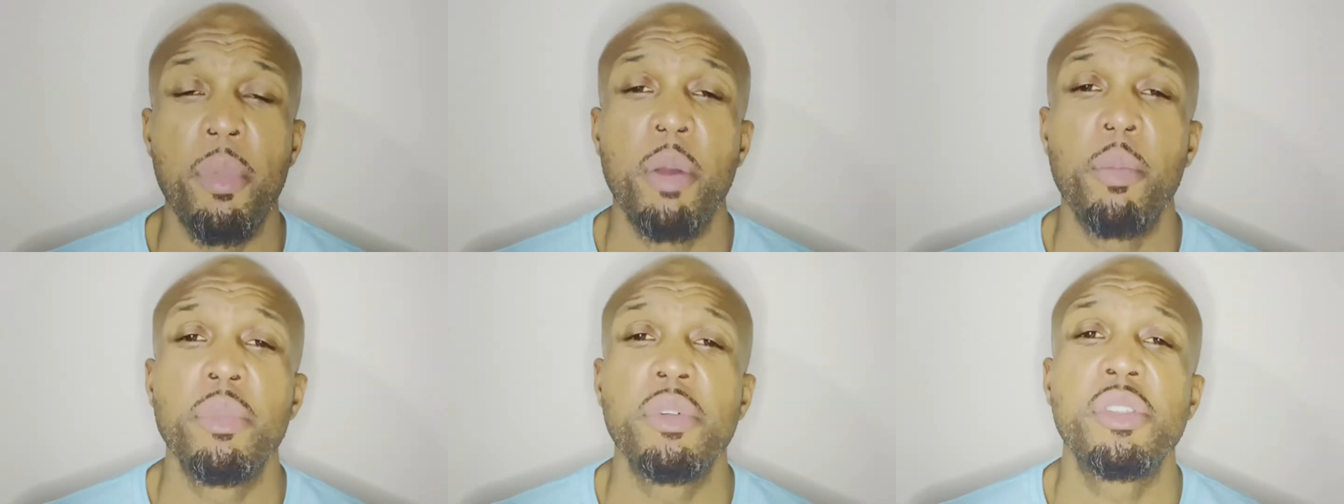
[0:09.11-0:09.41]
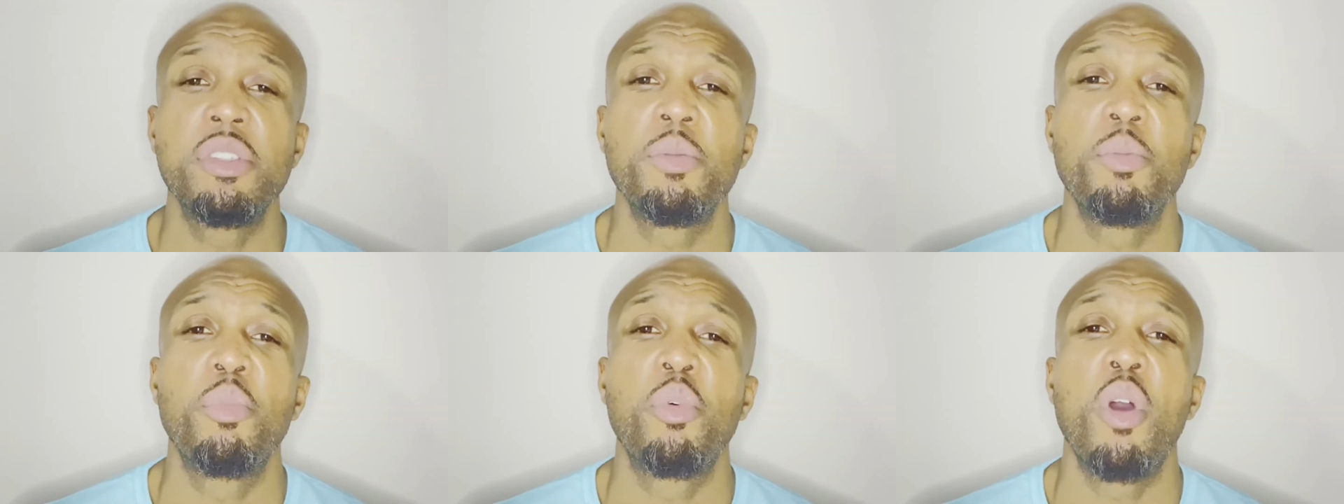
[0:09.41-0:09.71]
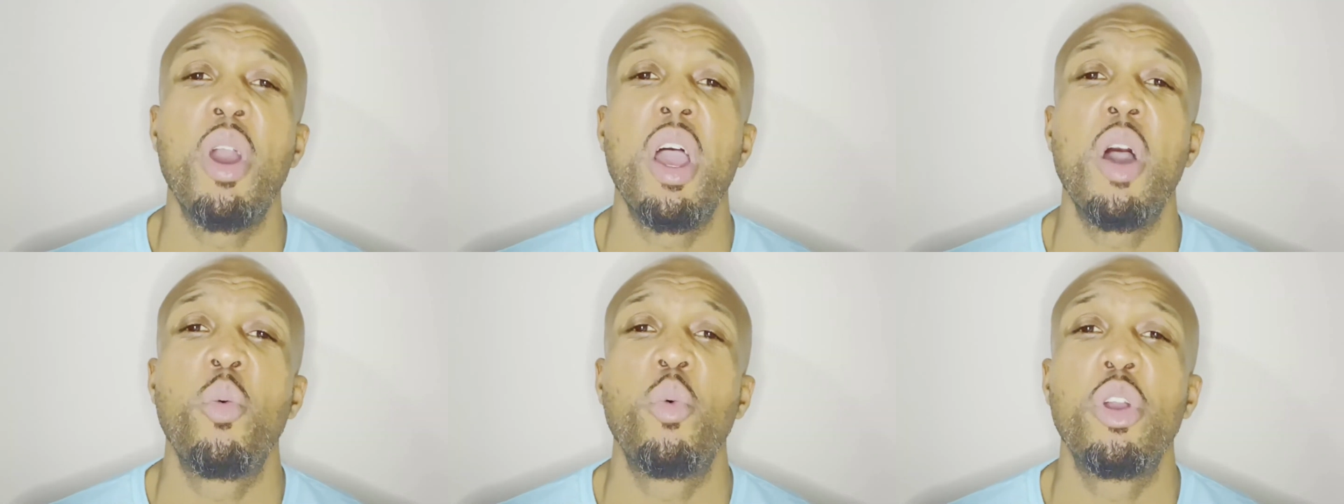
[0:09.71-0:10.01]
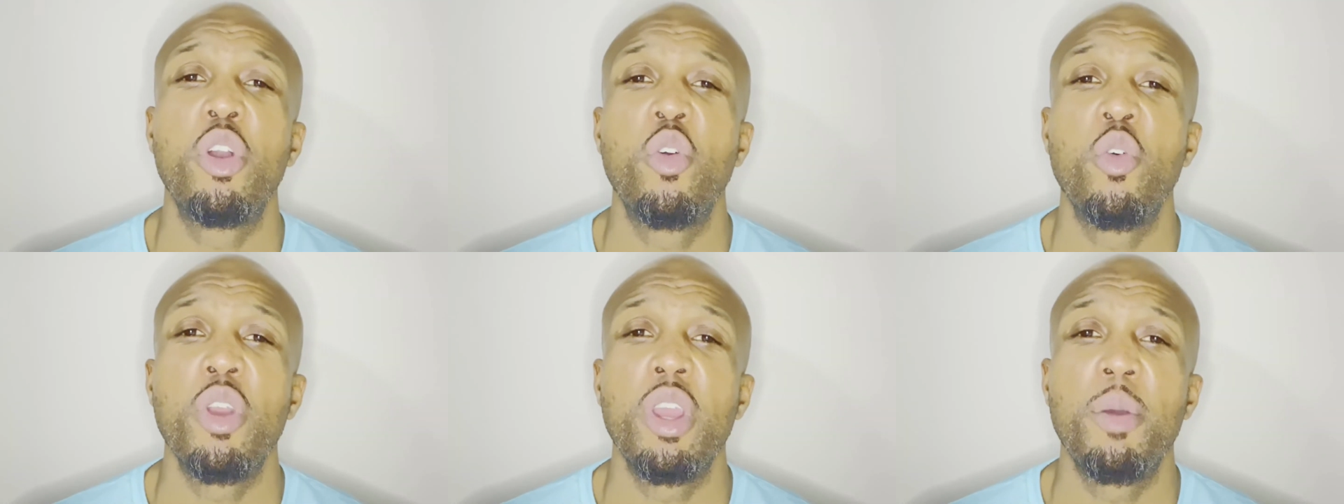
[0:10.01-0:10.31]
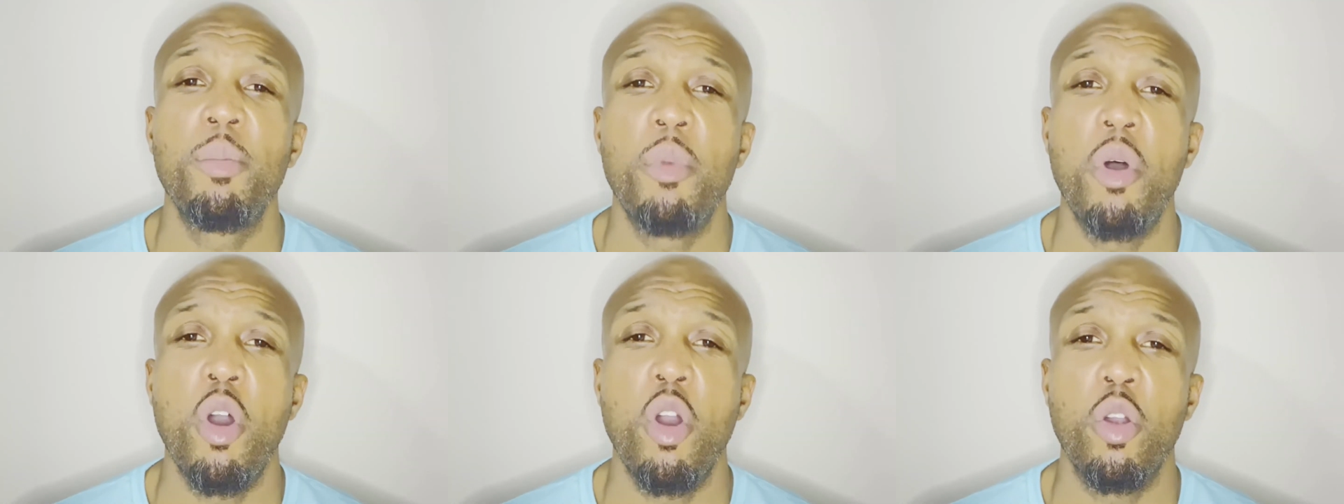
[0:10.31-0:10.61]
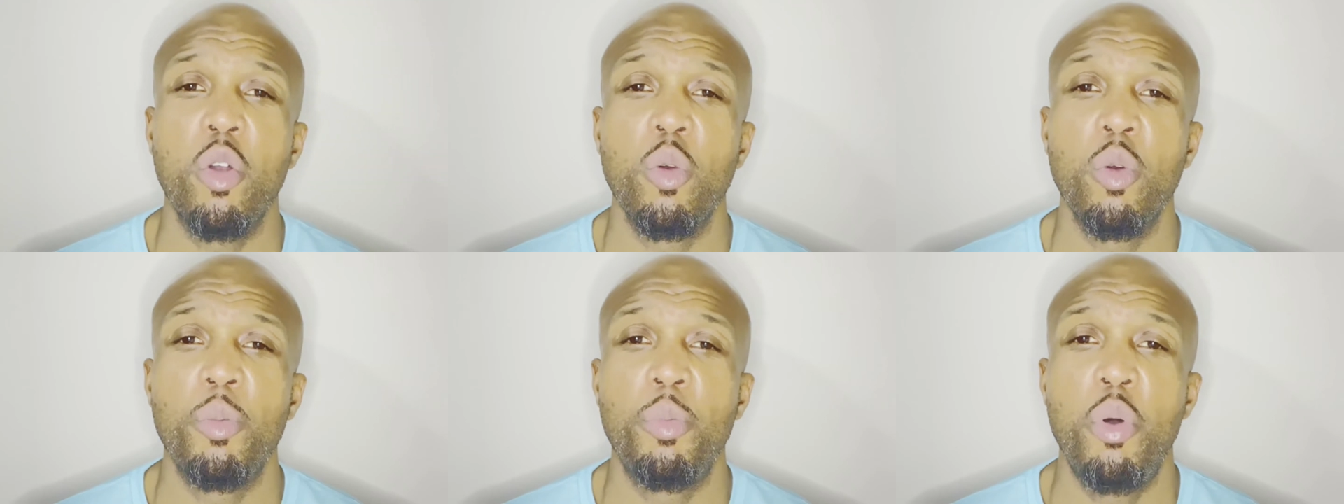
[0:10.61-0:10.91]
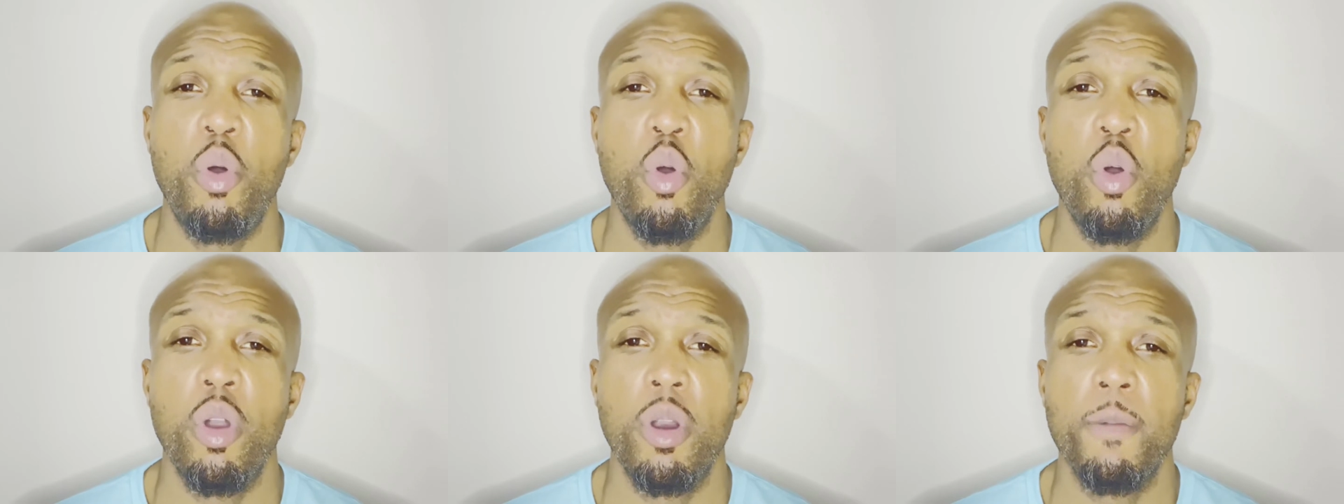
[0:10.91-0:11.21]
Emerson Brown with Green Market
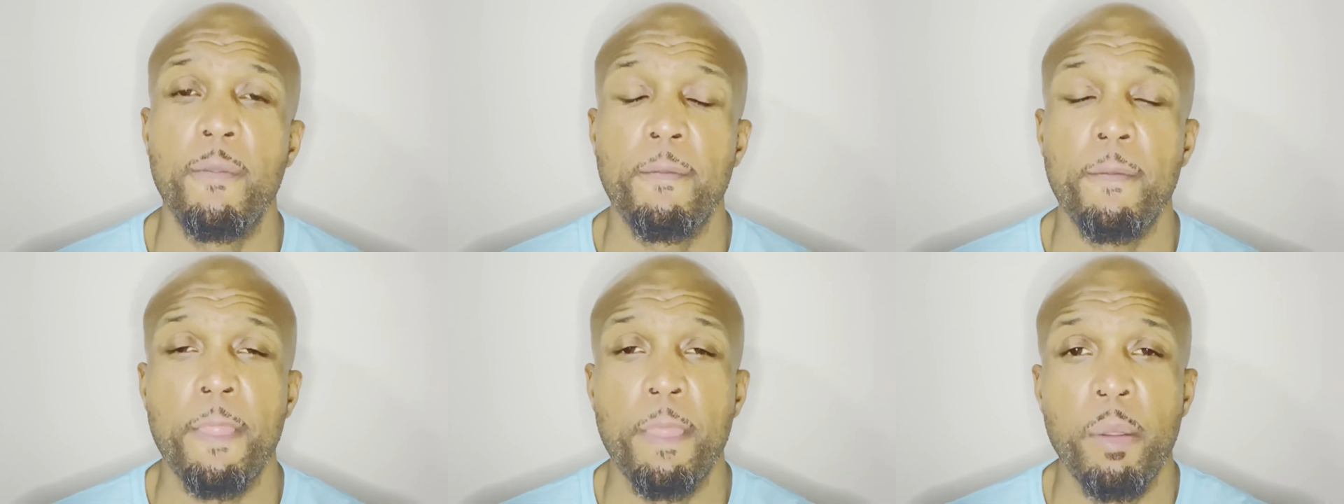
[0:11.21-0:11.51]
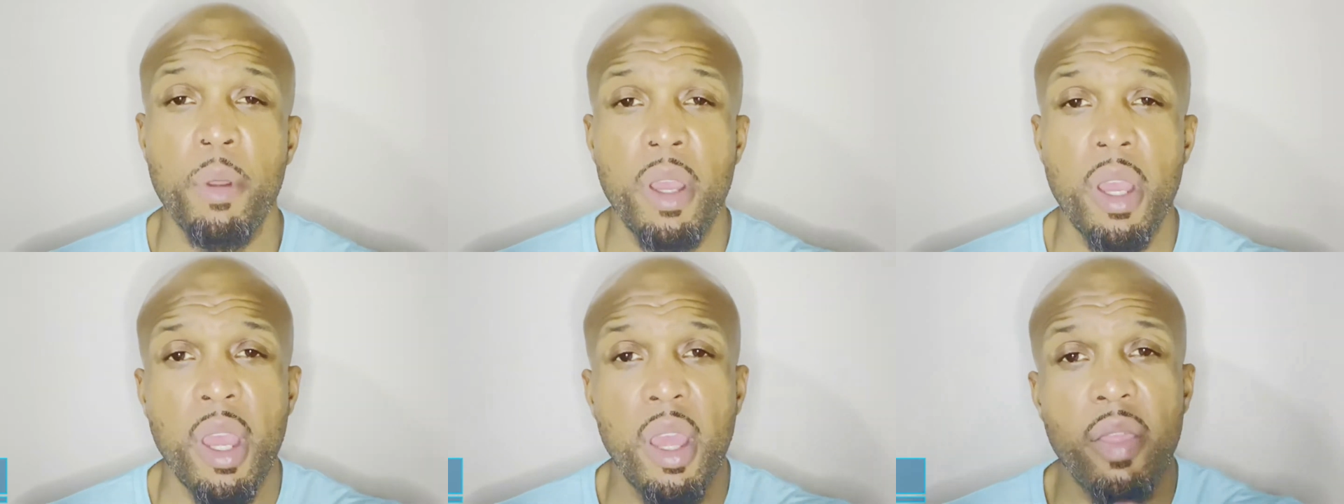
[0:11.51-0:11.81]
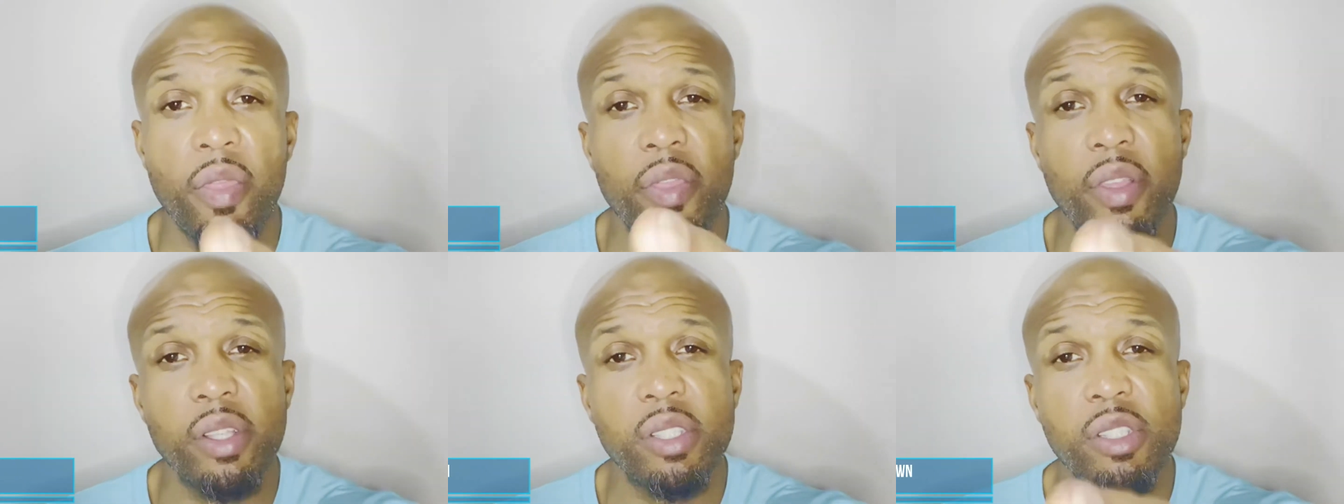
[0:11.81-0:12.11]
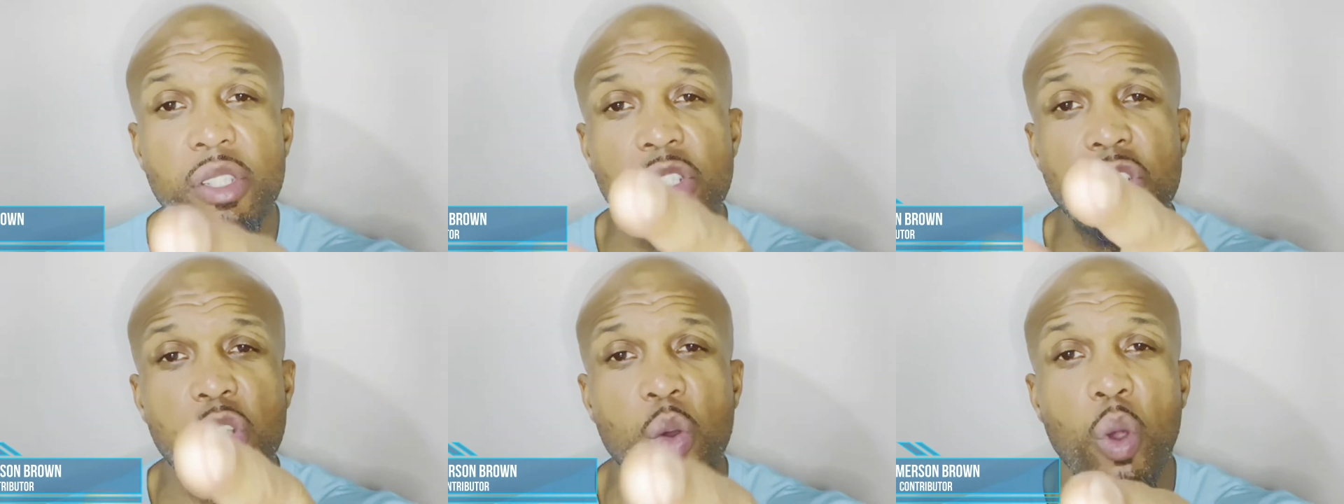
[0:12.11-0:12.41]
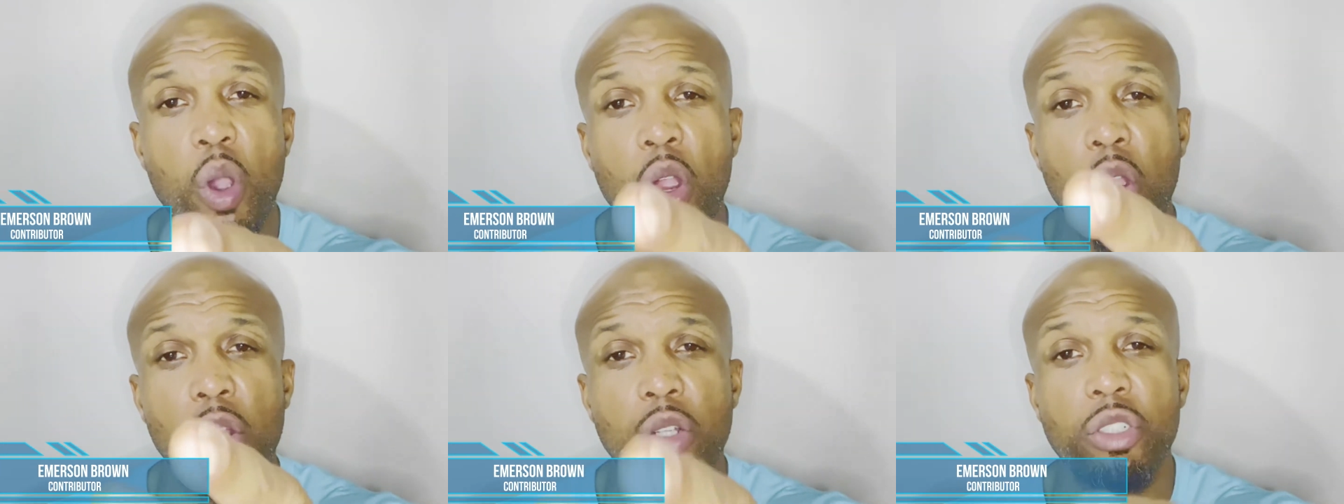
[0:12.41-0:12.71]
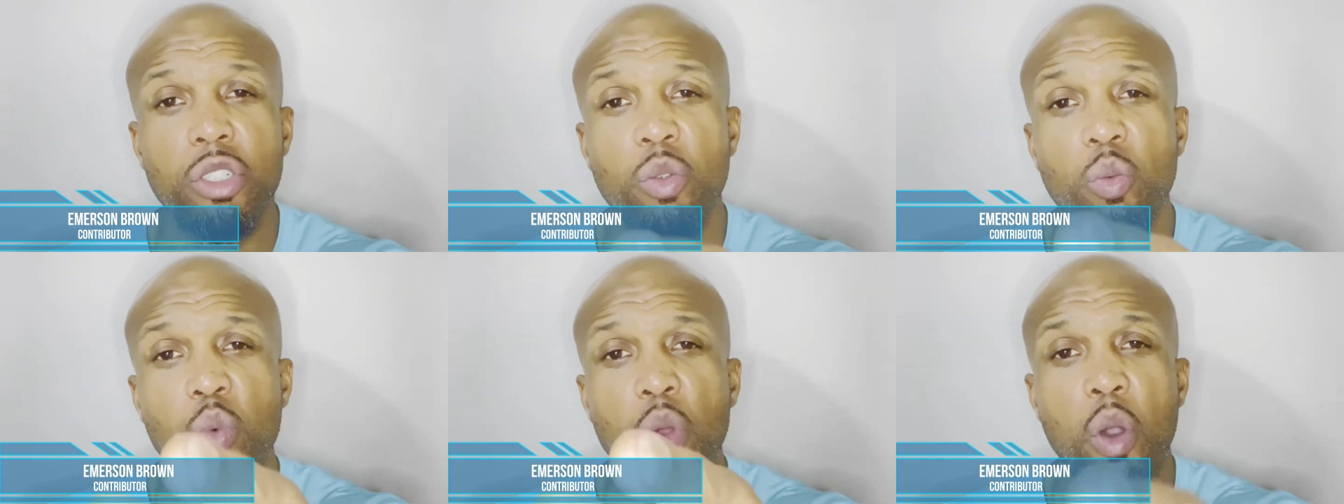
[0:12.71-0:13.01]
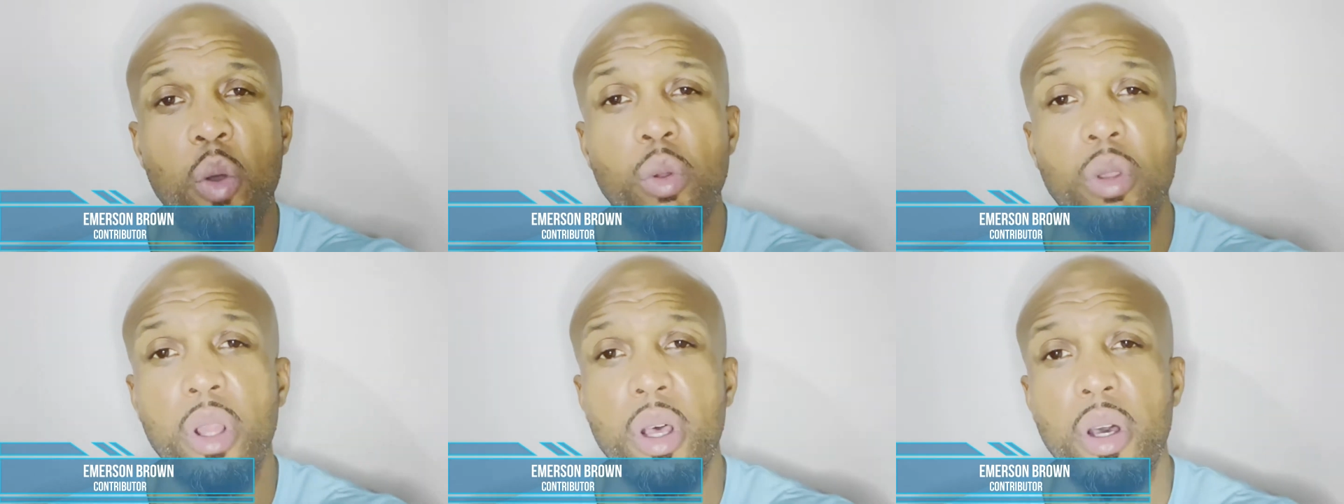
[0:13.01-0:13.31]
Report, and this is your urgent
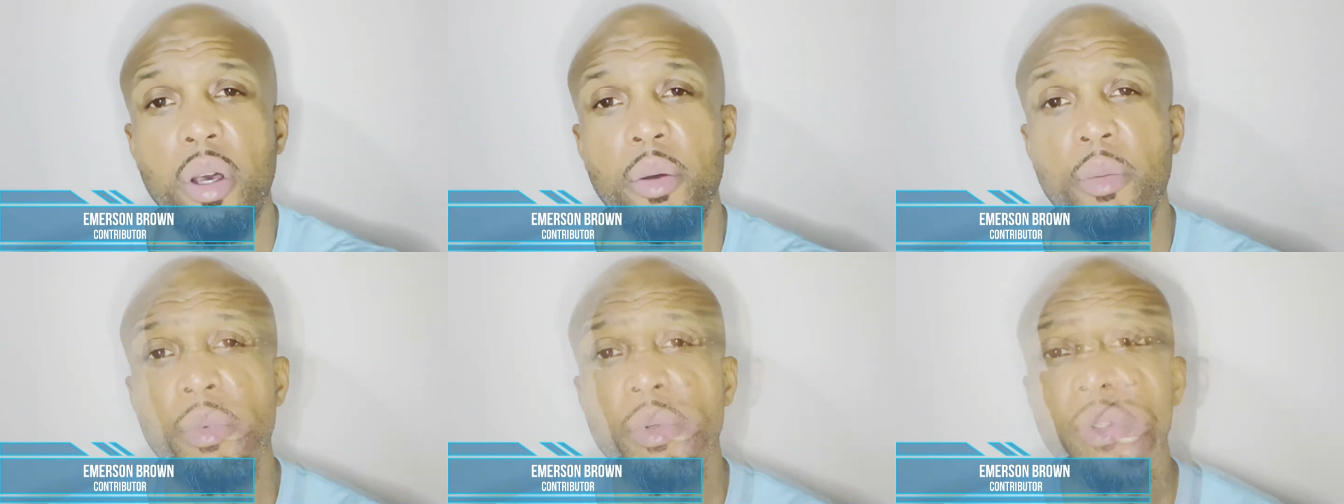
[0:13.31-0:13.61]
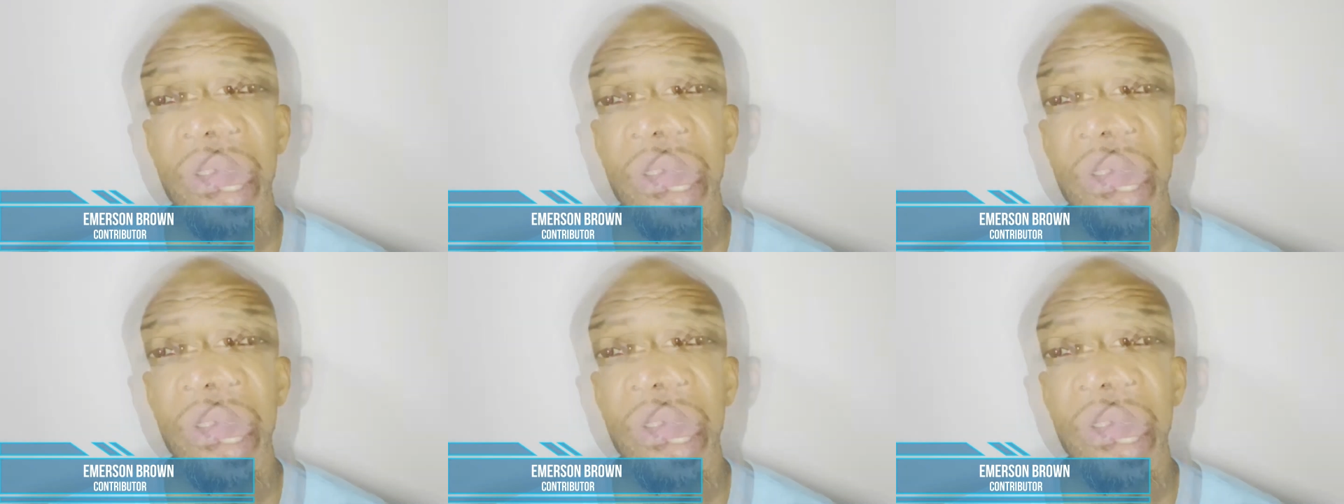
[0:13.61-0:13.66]
roll-up.